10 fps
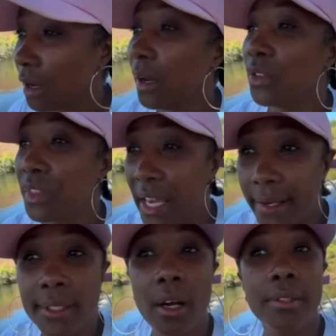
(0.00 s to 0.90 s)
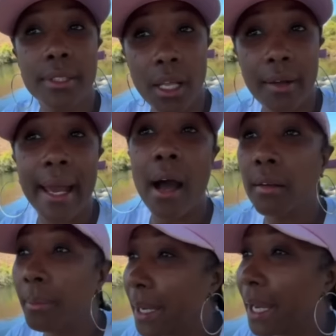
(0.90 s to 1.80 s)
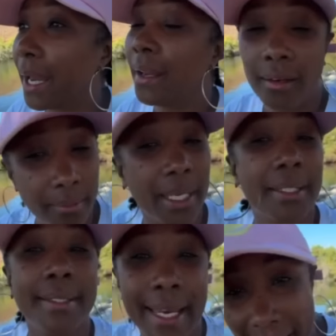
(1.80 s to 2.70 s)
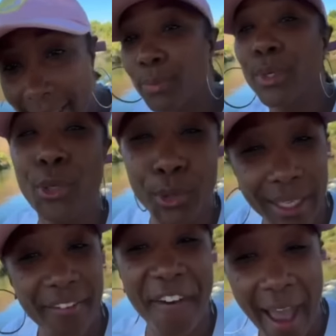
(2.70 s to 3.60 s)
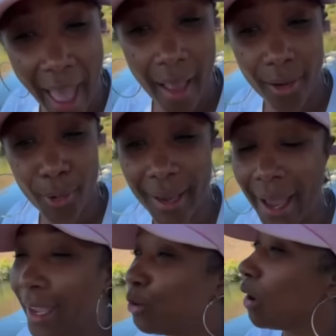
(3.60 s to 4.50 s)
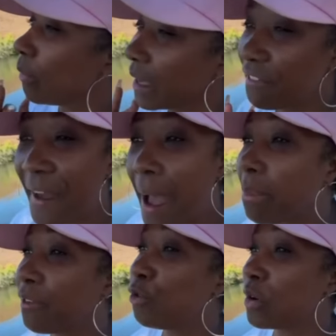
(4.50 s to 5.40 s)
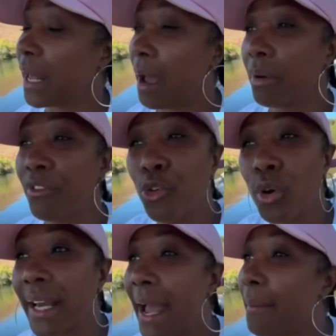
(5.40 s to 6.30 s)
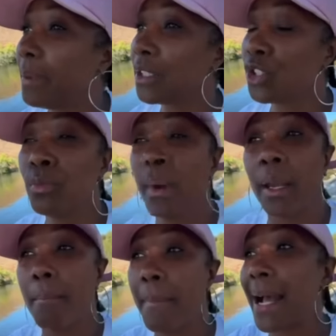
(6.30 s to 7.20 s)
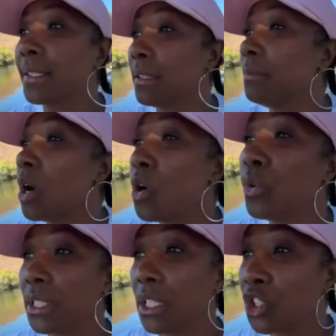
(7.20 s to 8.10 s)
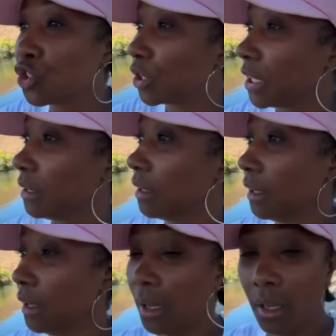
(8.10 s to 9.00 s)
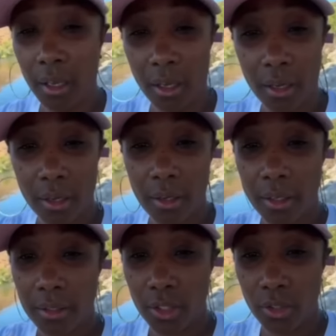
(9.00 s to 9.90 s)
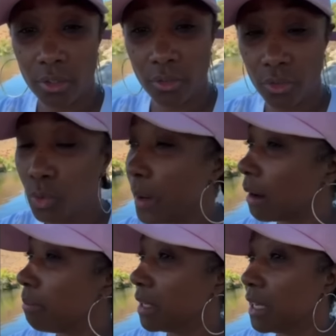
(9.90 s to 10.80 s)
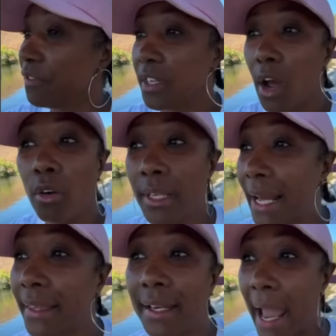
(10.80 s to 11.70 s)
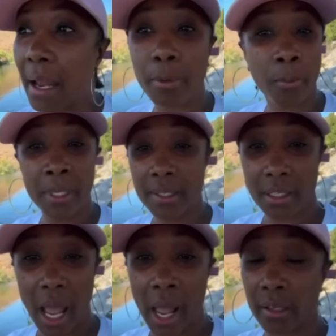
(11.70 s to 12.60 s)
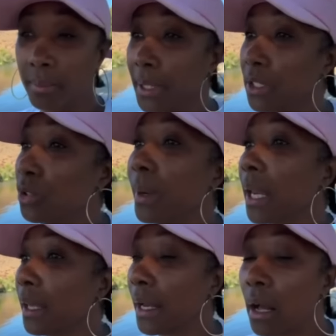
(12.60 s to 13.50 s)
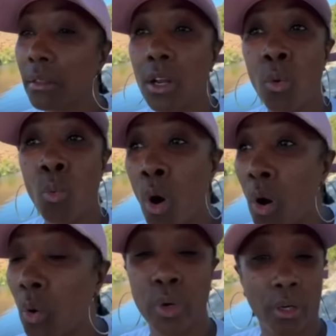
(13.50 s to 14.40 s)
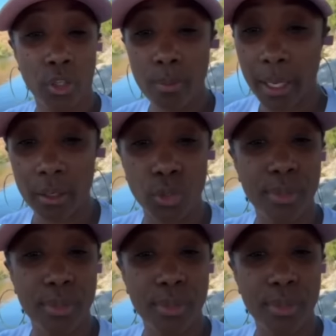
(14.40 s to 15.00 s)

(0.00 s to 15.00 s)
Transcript: uh, things gonna slow down a bit, bitch, that's when you get fat. Okay, you don't get fat before that. Before that, bitch, you better match them holes in the street. You better don't let the neighbor be stacked, bitch. You better get out there and walk with her. You